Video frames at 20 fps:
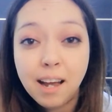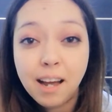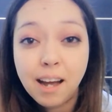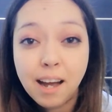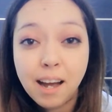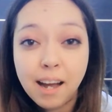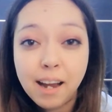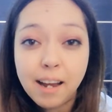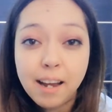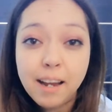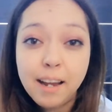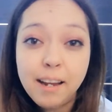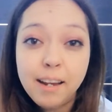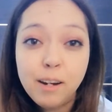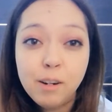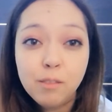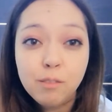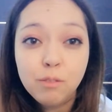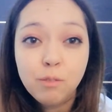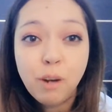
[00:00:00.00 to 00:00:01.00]
I
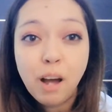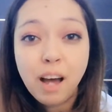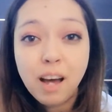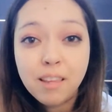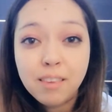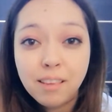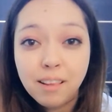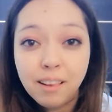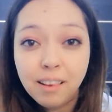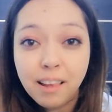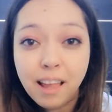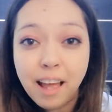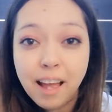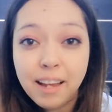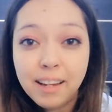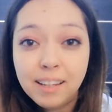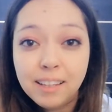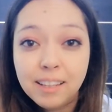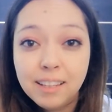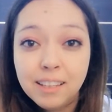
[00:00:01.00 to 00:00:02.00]
rather
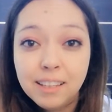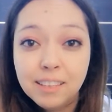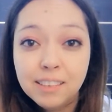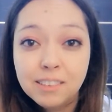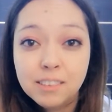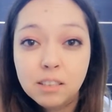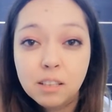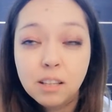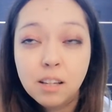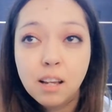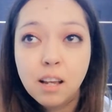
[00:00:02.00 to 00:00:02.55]
like it